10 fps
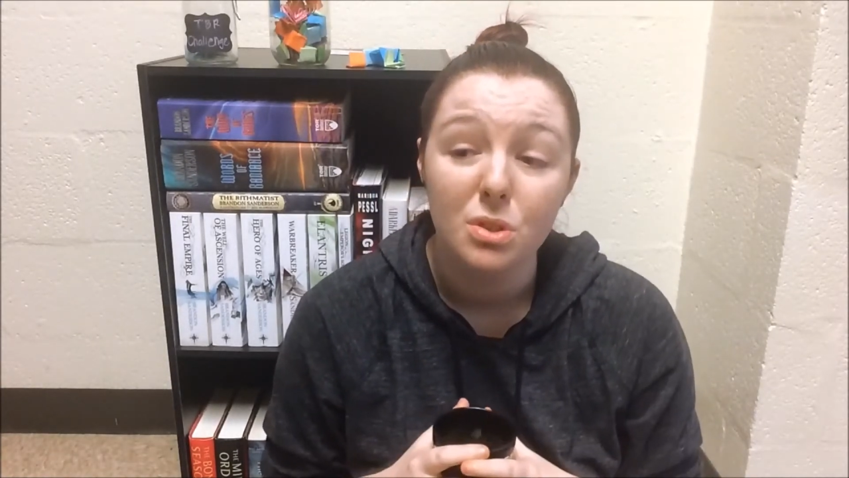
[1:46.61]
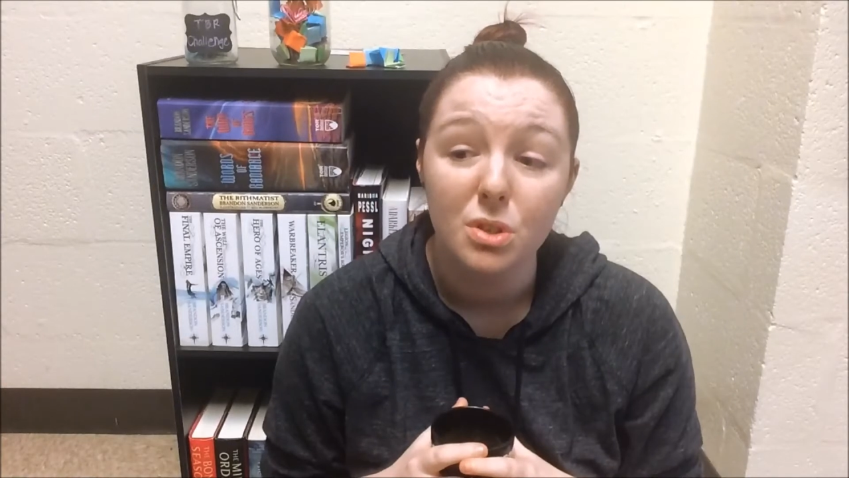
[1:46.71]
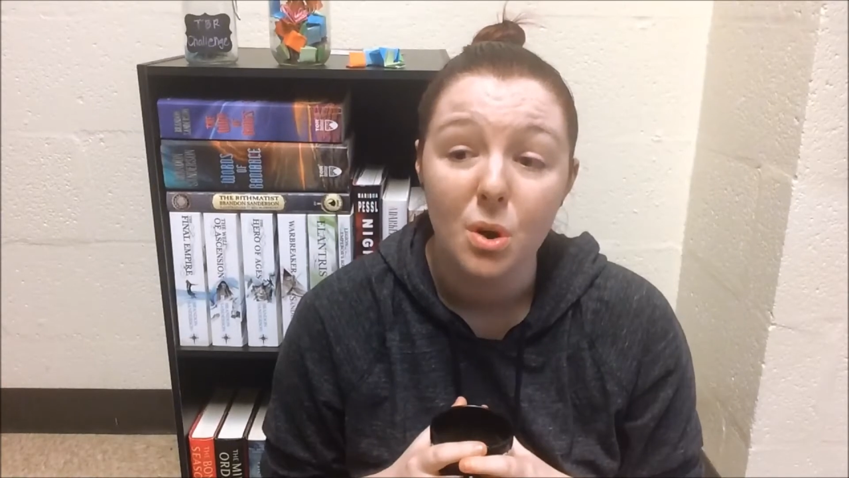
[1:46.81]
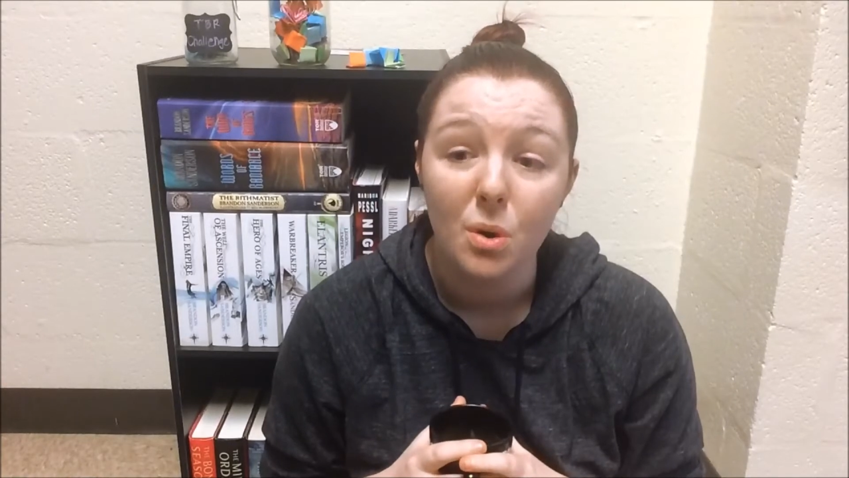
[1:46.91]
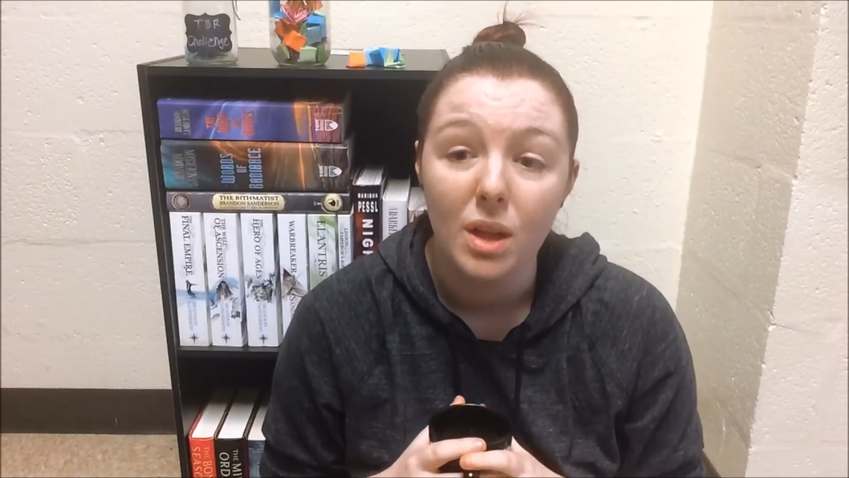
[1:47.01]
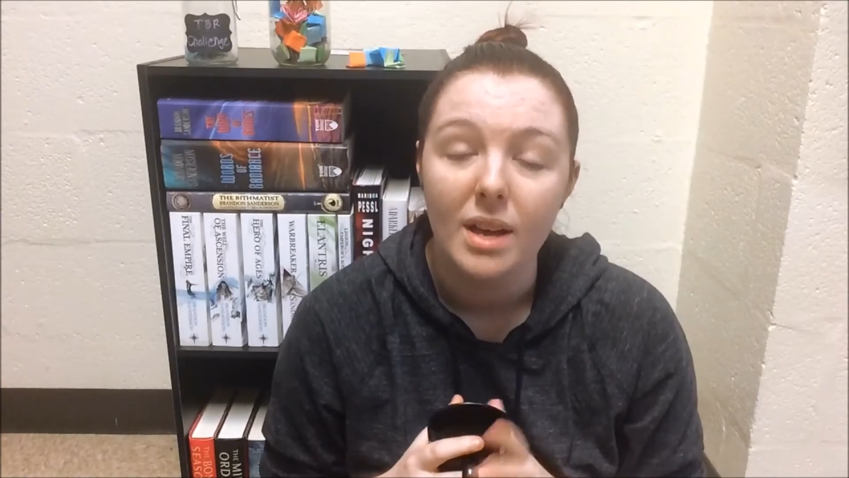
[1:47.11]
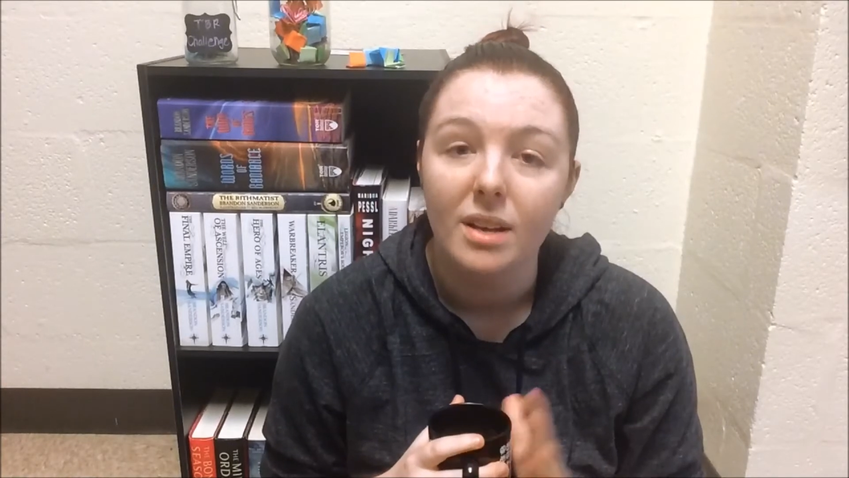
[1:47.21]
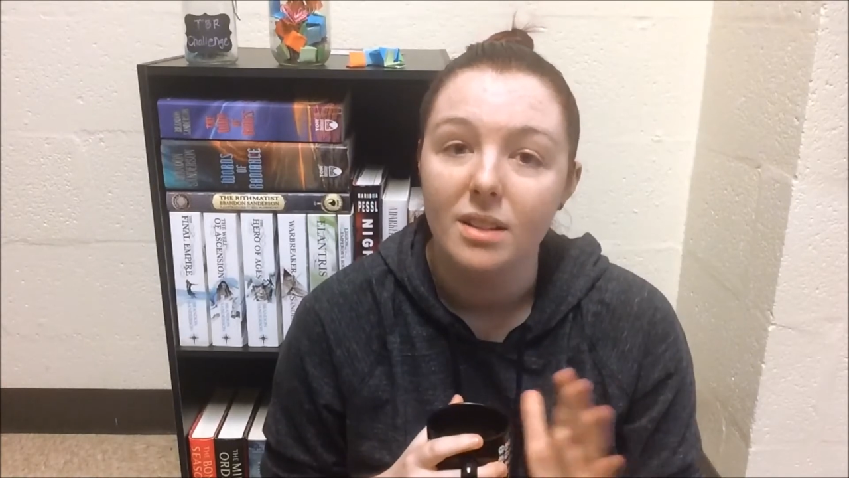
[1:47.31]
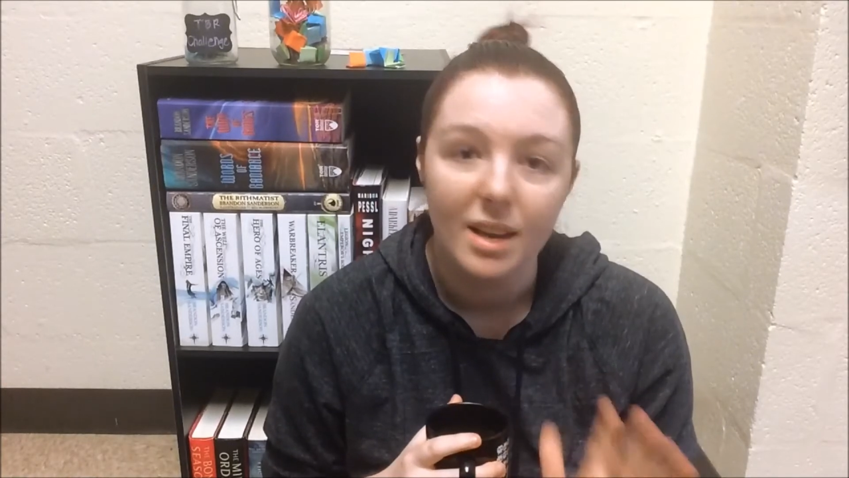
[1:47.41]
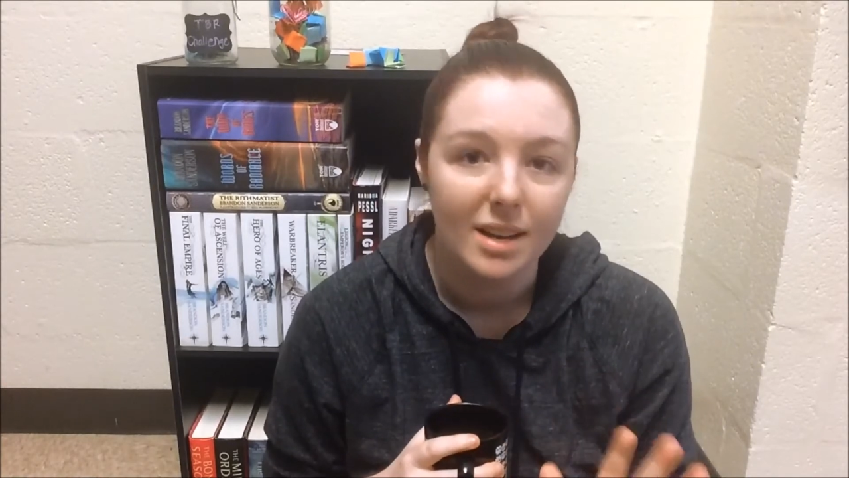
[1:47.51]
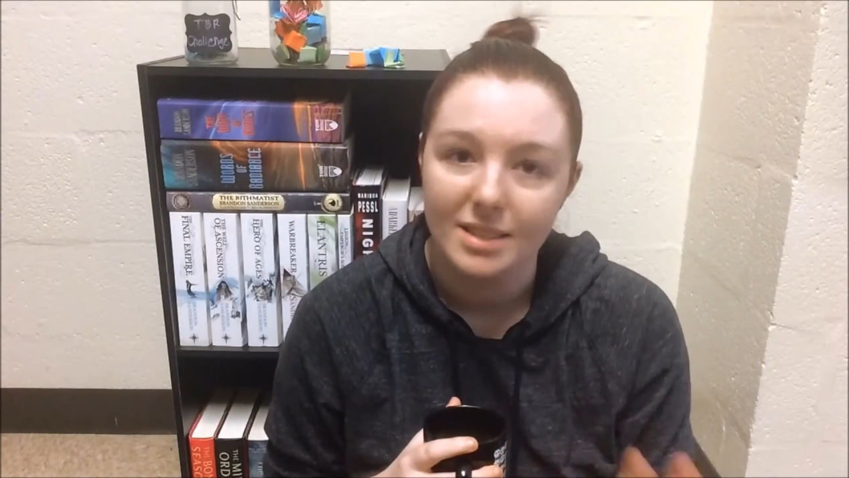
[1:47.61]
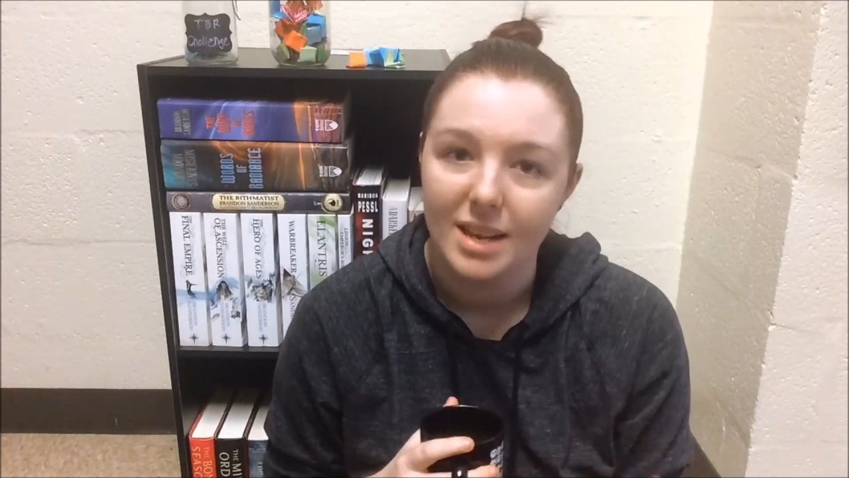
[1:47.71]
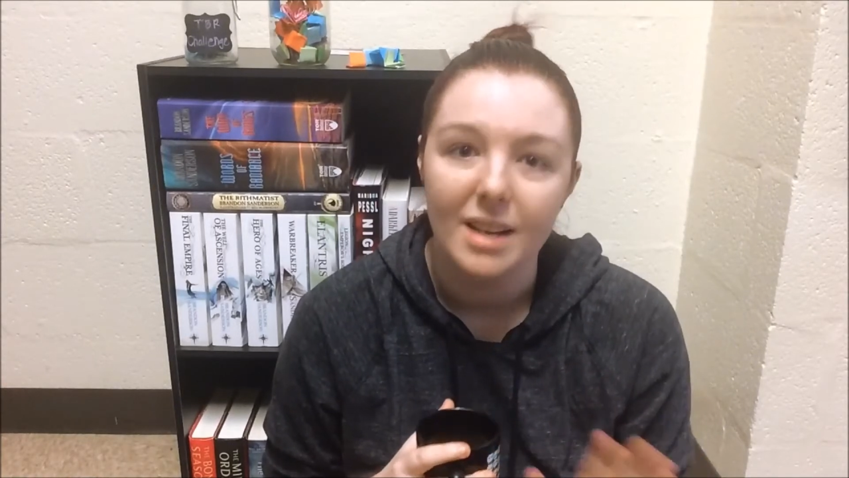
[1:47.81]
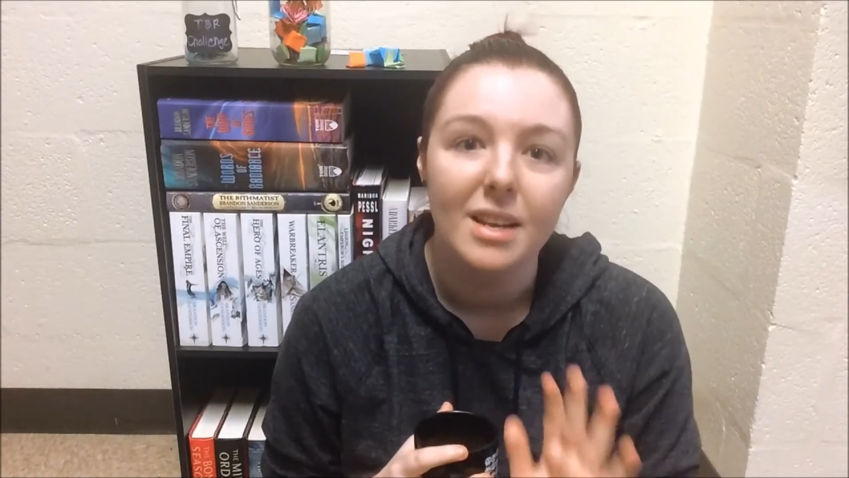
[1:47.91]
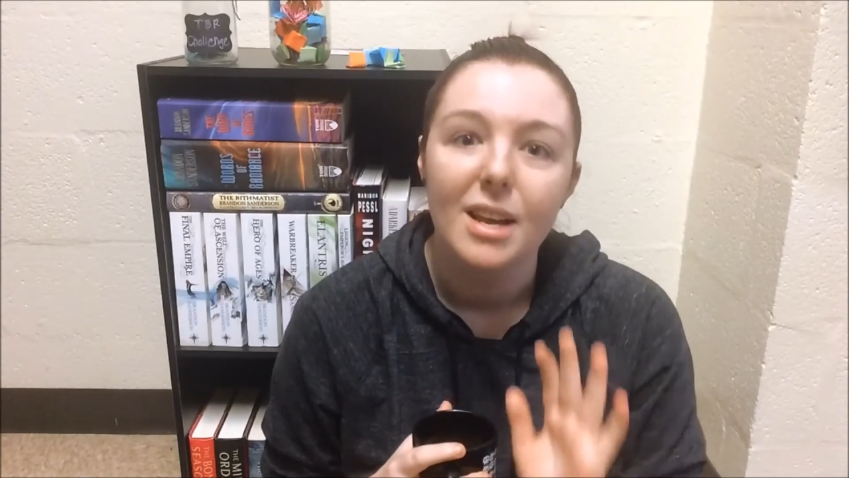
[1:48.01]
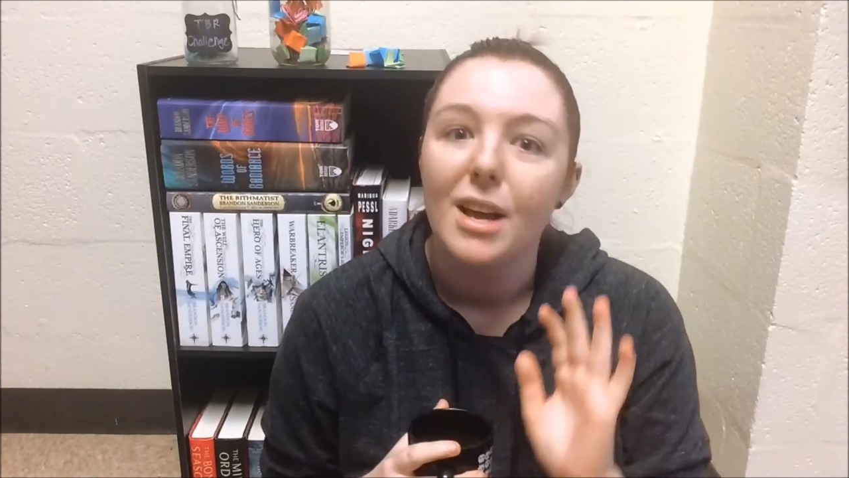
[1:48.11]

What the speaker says: So like I said,